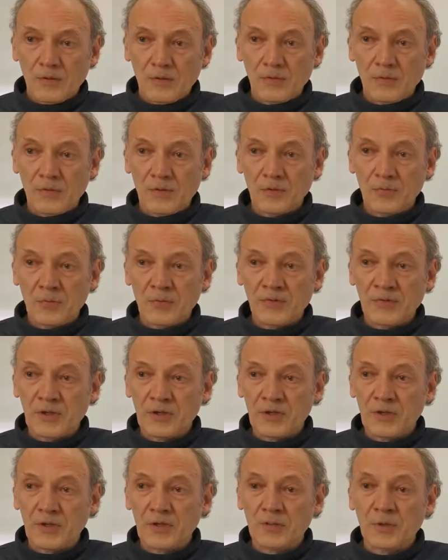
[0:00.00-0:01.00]
So that was
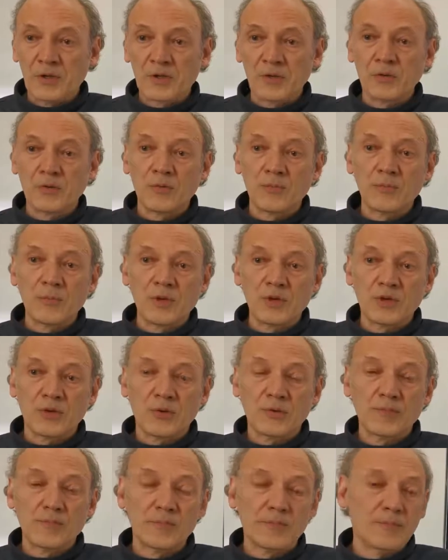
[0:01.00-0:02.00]
actually quite a good
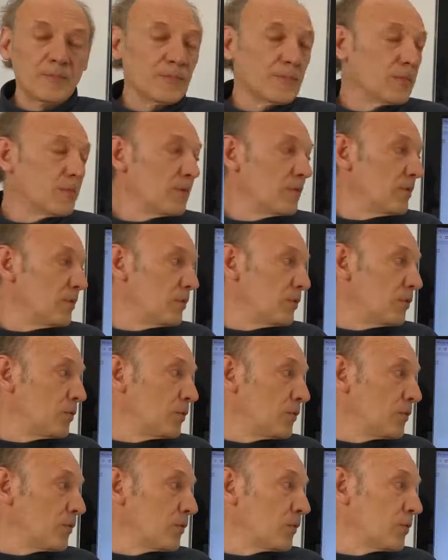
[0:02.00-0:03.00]
measure,
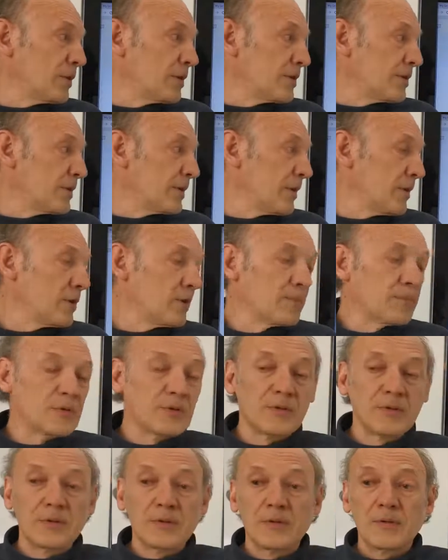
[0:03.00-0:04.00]
useful and it
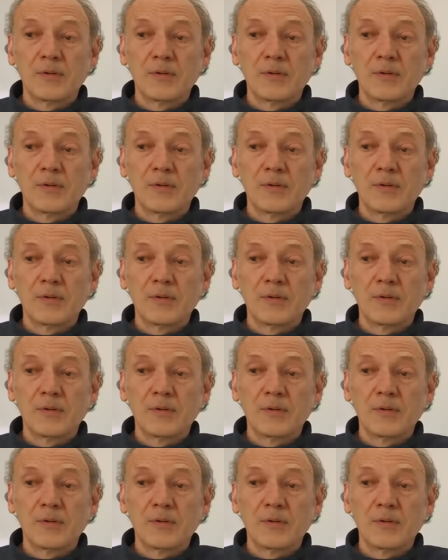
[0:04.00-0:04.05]
helped,